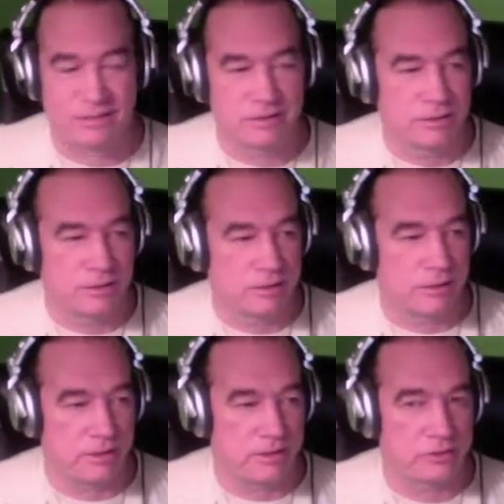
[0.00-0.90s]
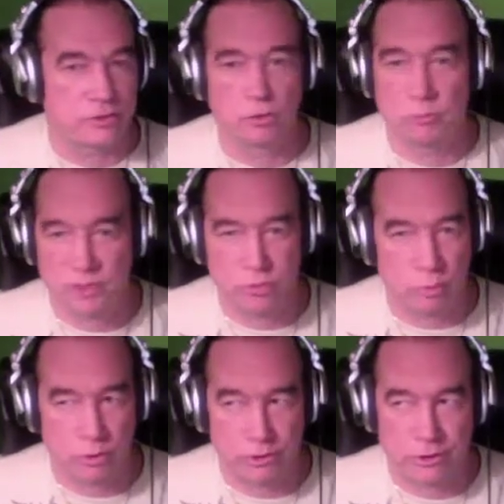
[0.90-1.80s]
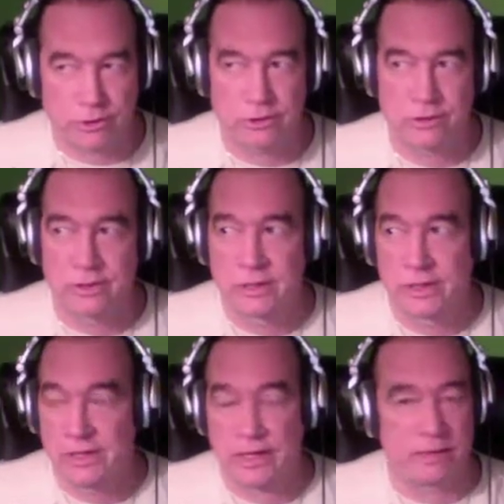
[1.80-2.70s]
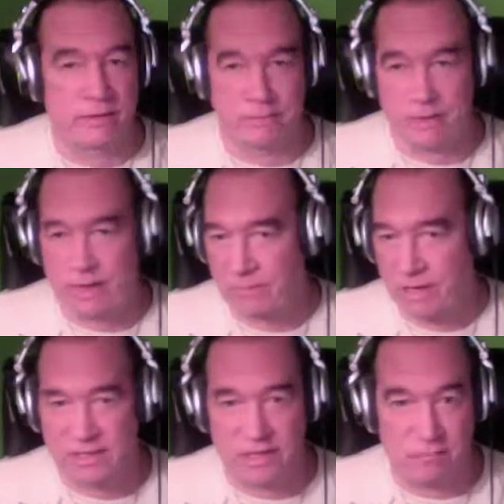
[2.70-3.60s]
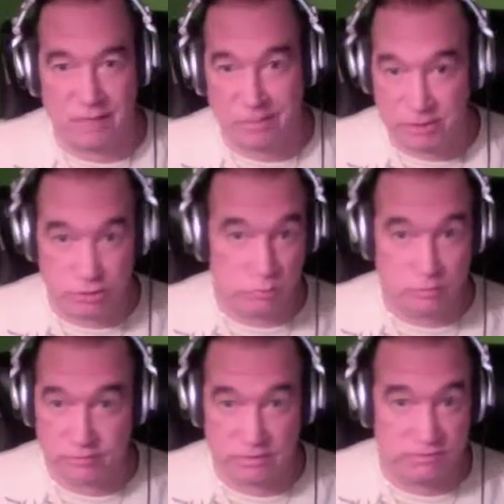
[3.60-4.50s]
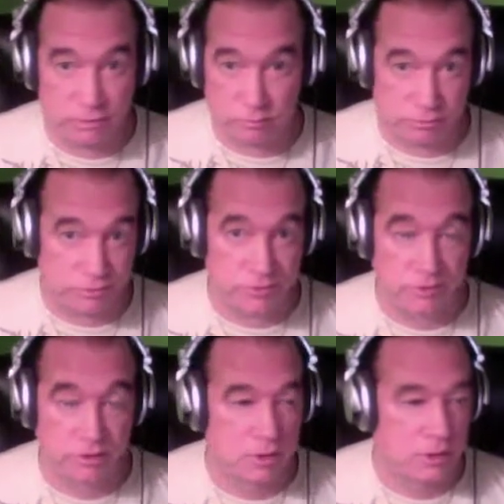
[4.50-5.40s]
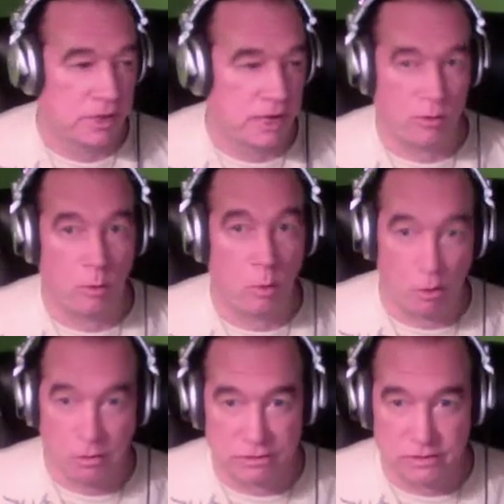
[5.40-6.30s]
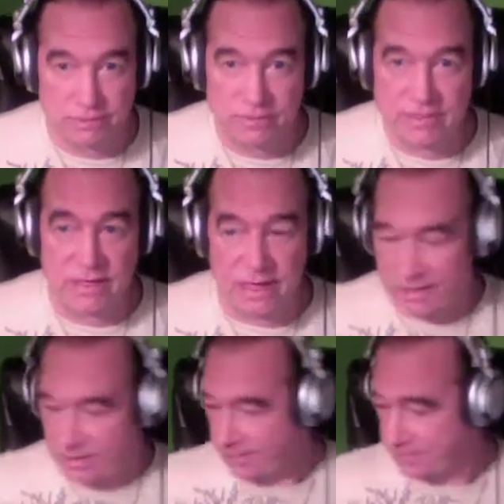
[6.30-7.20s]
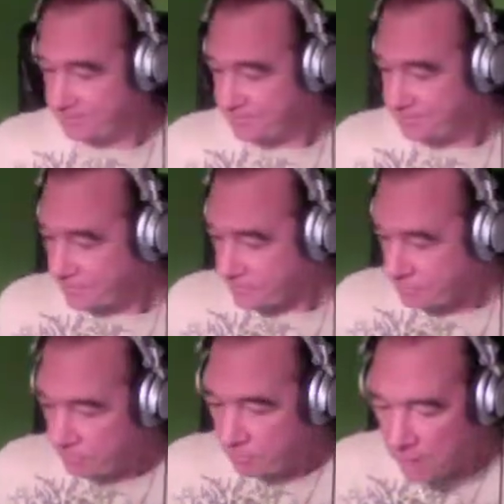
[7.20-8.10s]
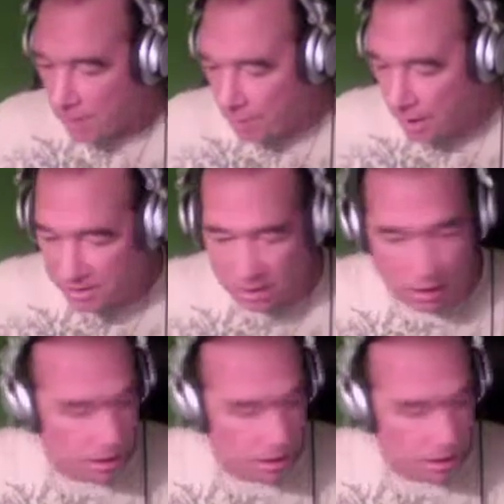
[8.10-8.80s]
It's too much work, and I might get maybe 2 or 3 views at all if I get any. But I've